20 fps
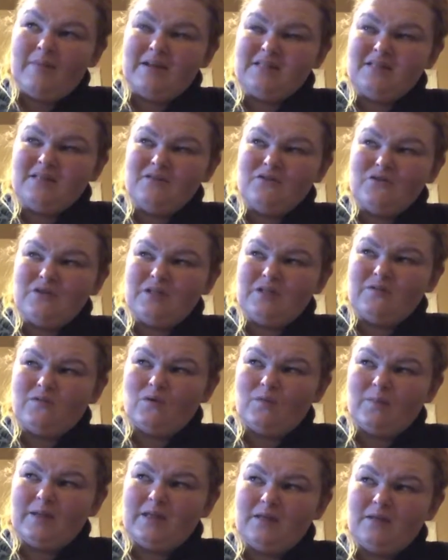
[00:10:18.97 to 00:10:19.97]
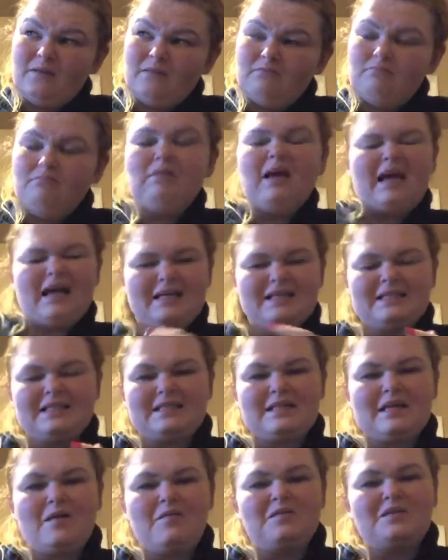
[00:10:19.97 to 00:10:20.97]
mentally transforming, I guess
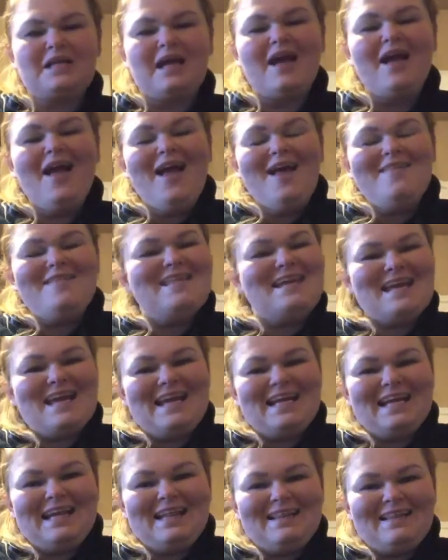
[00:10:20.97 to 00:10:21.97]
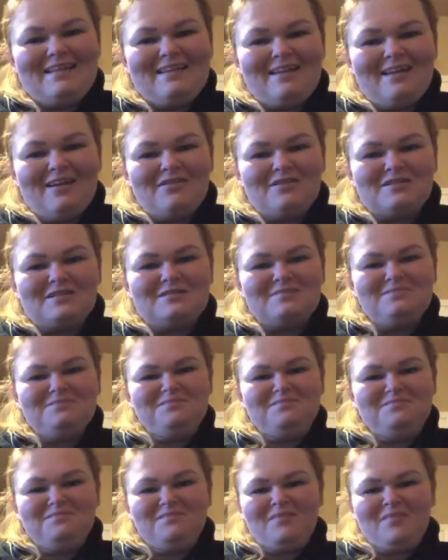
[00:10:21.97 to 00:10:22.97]
that's how I would say, than anything else.
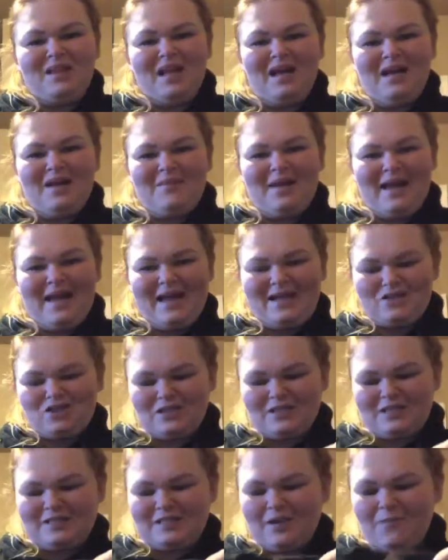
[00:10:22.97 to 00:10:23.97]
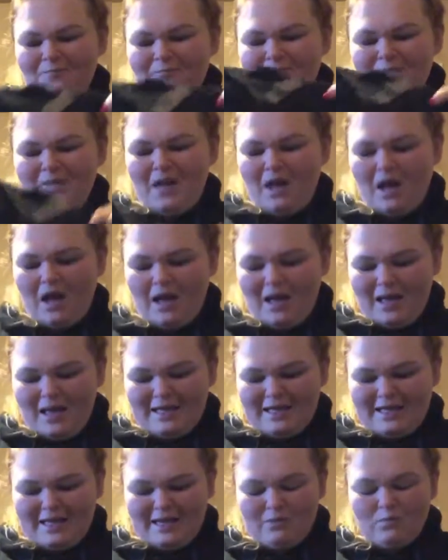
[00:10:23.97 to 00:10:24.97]
Um, hey, Ashley, so uh,
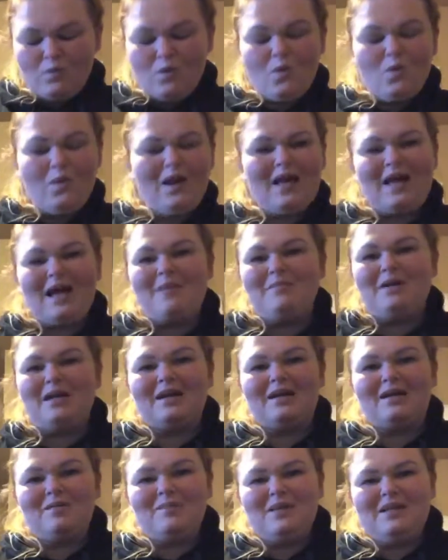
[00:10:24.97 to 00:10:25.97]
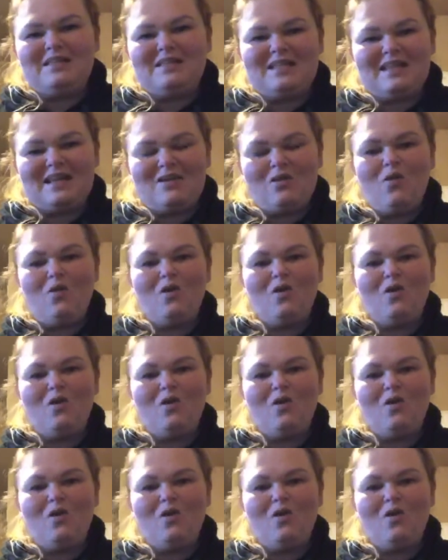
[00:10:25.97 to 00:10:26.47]
again, real quick, I'm not going to beat a dead